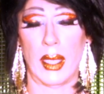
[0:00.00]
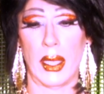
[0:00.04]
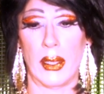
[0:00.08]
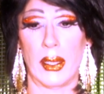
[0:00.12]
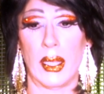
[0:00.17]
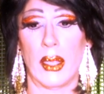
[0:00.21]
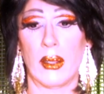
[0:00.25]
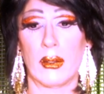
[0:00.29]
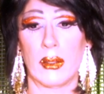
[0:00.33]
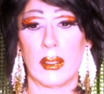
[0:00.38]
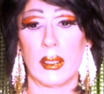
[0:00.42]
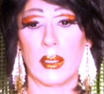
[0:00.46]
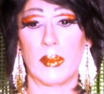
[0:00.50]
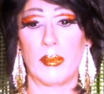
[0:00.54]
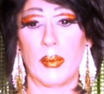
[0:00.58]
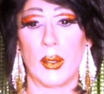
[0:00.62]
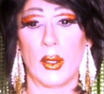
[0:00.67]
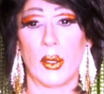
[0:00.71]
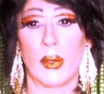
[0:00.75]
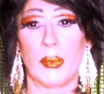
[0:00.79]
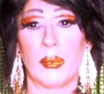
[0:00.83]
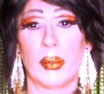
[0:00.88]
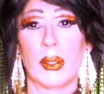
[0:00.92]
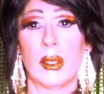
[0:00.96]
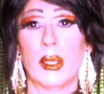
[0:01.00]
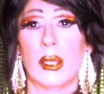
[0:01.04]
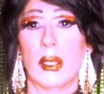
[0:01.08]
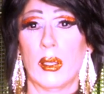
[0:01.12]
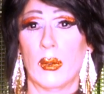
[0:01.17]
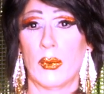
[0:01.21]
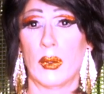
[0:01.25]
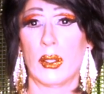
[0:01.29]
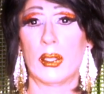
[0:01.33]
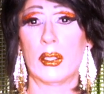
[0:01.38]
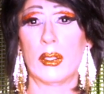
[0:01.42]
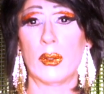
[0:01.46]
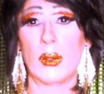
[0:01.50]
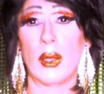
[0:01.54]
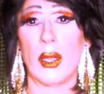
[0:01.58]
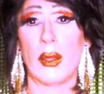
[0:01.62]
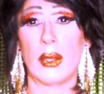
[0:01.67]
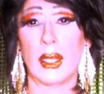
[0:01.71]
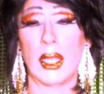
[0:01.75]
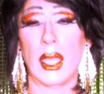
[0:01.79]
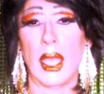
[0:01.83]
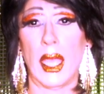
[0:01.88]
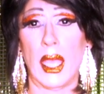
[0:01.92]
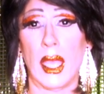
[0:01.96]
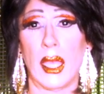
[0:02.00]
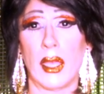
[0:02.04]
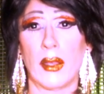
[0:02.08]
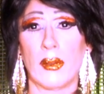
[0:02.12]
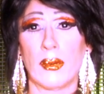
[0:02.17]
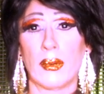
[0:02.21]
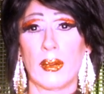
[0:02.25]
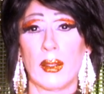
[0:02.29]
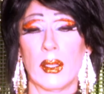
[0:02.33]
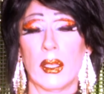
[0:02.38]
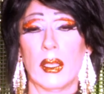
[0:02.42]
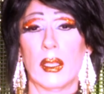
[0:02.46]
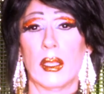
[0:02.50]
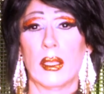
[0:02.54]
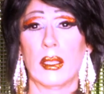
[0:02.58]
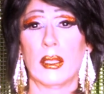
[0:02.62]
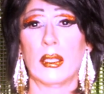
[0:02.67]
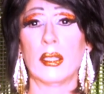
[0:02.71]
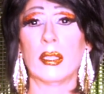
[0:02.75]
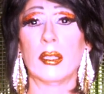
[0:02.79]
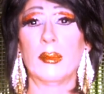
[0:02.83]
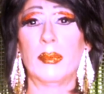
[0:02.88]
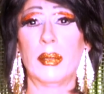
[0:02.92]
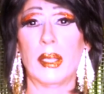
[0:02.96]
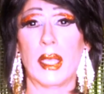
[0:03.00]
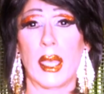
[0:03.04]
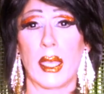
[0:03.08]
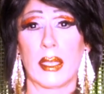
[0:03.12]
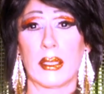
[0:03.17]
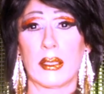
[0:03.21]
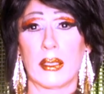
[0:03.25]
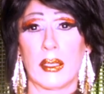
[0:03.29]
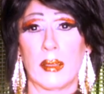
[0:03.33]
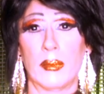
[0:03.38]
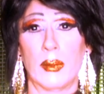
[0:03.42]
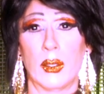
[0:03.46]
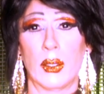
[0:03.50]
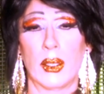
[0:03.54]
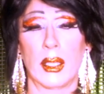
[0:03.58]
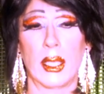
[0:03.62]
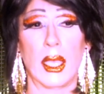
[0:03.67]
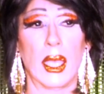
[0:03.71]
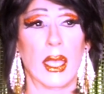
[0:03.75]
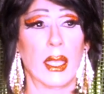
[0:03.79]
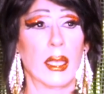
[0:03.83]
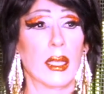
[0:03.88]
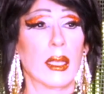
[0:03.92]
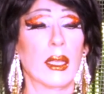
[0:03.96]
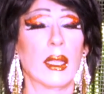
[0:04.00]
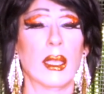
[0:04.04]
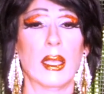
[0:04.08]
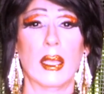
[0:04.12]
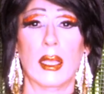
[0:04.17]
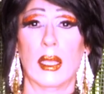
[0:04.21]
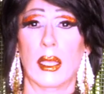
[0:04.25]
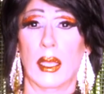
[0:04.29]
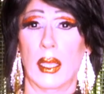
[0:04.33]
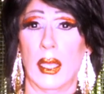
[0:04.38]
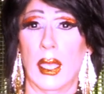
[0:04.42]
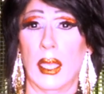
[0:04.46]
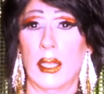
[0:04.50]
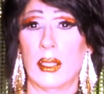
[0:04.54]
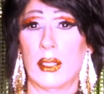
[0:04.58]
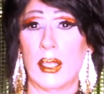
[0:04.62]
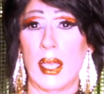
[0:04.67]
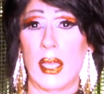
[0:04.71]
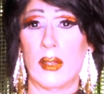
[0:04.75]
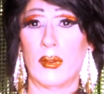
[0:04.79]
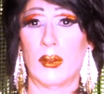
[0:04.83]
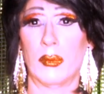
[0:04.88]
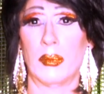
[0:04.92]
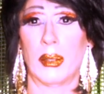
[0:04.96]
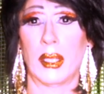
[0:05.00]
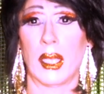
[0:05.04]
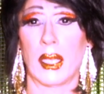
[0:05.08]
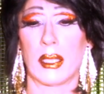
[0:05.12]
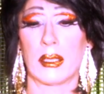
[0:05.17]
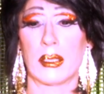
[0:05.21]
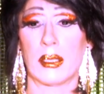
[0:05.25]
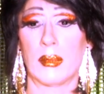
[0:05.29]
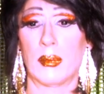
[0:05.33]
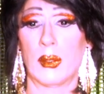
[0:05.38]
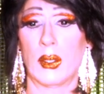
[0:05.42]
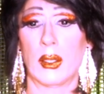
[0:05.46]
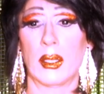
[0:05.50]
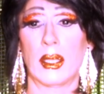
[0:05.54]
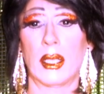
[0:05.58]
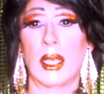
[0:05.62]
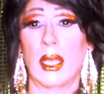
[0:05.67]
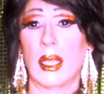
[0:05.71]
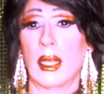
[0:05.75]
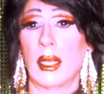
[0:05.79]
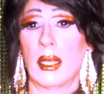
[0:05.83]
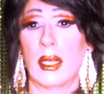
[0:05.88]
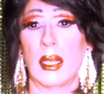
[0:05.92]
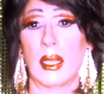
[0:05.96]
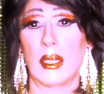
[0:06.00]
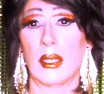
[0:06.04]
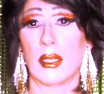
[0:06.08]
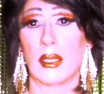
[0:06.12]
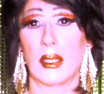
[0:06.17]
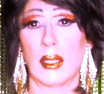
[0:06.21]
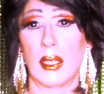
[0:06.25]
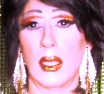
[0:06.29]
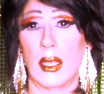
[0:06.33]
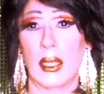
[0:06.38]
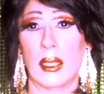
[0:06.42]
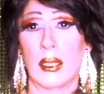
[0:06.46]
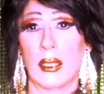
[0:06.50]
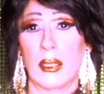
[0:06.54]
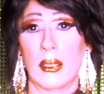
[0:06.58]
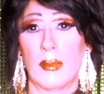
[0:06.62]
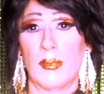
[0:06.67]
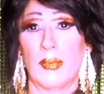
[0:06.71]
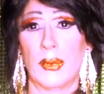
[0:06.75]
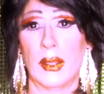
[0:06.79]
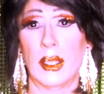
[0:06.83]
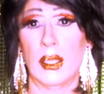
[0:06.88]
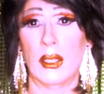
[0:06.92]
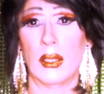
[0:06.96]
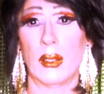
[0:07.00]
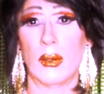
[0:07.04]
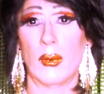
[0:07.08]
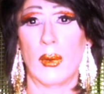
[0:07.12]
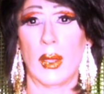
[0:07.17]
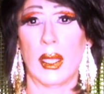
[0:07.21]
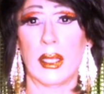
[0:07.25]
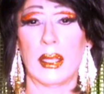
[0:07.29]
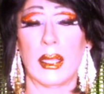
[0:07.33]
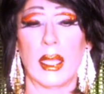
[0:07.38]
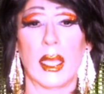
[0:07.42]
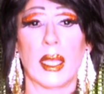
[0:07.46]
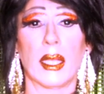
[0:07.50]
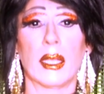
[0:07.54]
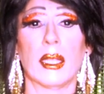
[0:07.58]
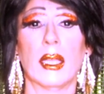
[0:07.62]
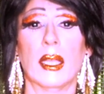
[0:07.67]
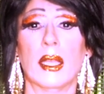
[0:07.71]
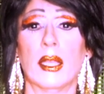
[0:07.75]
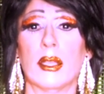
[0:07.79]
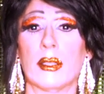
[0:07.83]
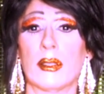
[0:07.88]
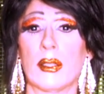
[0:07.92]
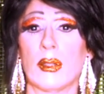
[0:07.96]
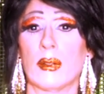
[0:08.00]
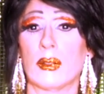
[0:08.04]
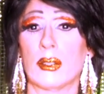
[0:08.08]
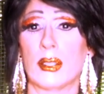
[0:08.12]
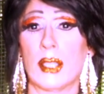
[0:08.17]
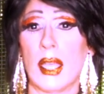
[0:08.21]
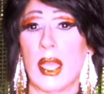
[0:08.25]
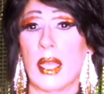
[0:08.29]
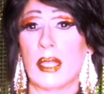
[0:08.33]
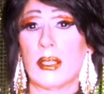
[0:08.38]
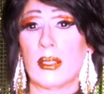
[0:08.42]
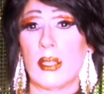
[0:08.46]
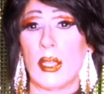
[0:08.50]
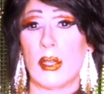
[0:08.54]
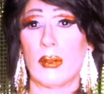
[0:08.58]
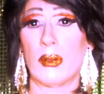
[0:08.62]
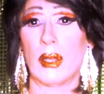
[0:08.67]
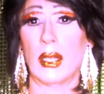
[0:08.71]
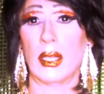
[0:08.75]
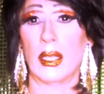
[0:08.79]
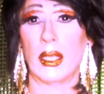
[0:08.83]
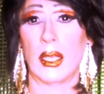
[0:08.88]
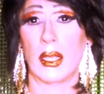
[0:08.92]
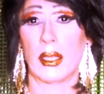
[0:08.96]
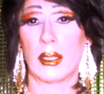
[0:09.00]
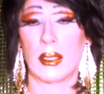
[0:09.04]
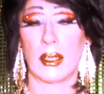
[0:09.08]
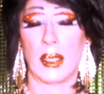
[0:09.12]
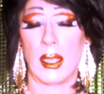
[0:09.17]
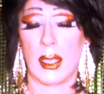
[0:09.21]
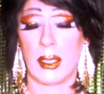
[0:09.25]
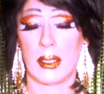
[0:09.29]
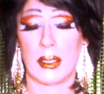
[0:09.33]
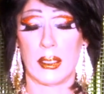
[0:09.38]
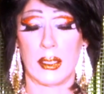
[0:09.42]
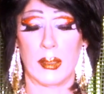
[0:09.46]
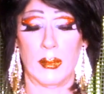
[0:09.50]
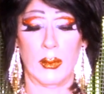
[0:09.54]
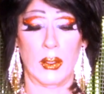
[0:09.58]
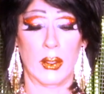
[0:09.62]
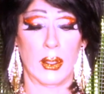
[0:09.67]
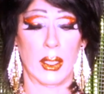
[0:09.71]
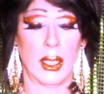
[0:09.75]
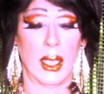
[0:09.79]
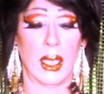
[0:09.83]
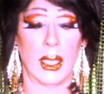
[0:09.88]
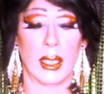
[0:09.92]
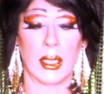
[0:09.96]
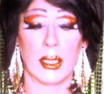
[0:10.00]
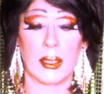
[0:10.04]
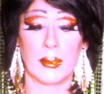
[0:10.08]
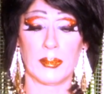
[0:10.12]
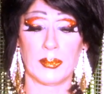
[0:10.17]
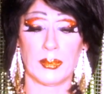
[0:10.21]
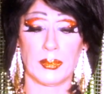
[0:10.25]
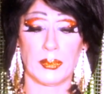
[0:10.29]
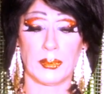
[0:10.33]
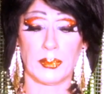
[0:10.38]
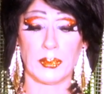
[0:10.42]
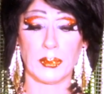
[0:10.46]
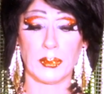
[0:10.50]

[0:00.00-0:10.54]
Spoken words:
bow down to the Pope, which you already have, you'll be excommunicated, and John will be excommunicated, and you don't want that. So John's already excommunicated.